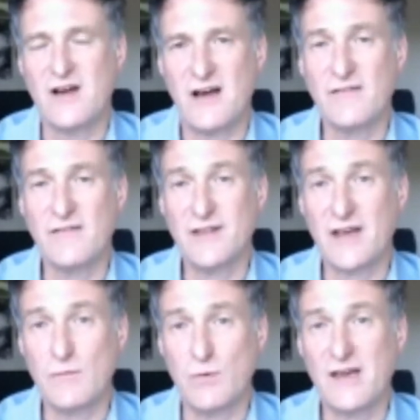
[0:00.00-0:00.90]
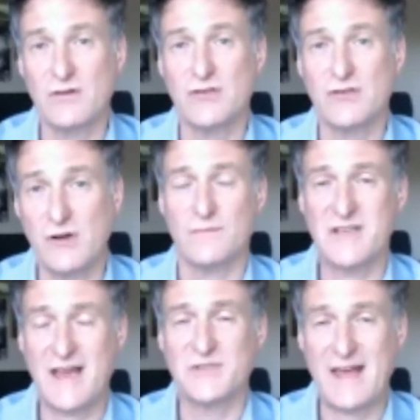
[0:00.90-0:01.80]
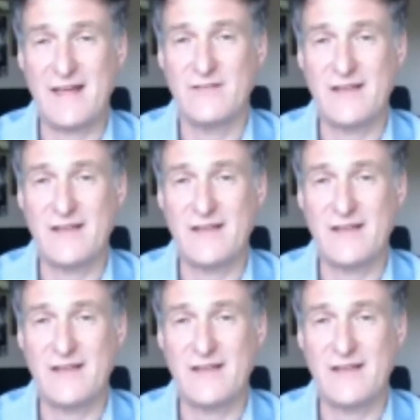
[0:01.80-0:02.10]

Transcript: are the half-day workshops